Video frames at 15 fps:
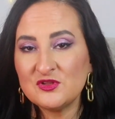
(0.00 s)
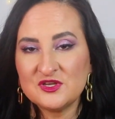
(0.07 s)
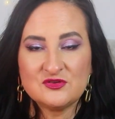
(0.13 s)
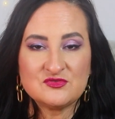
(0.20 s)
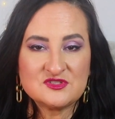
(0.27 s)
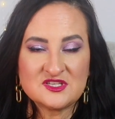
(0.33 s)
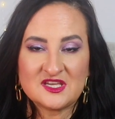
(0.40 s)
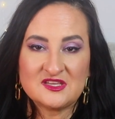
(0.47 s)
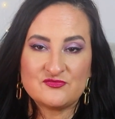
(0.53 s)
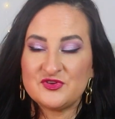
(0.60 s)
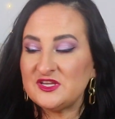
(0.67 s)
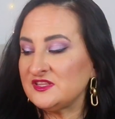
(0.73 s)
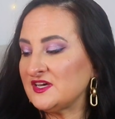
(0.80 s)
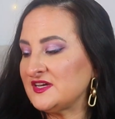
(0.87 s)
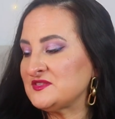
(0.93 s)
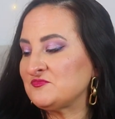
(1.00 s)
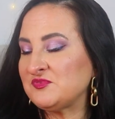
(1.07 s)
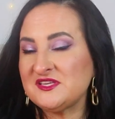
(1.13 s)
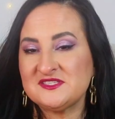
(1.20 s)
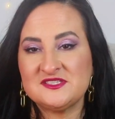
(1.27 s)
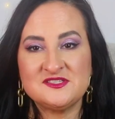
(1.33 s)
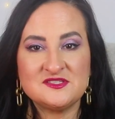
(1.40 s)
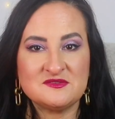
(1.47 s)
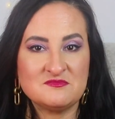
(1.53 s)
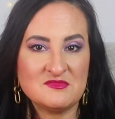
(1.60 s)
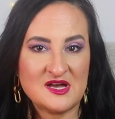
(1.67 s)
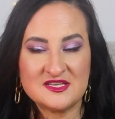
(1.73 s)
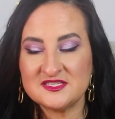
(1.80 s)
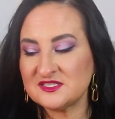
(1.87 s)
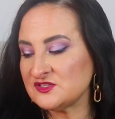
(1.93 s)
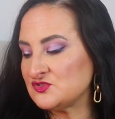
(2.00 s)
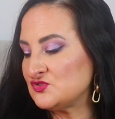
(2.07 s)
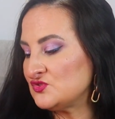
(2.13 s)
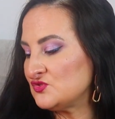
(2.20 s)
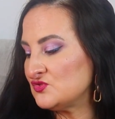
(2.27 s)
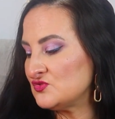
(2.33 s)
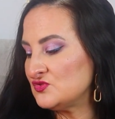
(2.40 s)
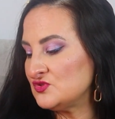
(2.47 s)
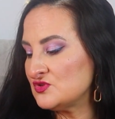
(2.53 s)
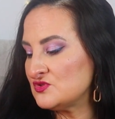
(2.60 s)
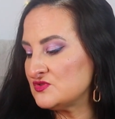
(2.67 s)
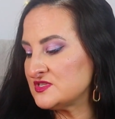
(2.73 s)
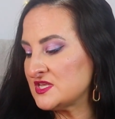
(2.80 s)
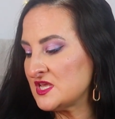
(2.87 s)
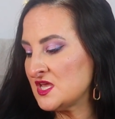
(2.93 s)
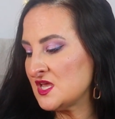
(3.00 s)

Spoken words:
It was like a really nice, pleasant mask to use.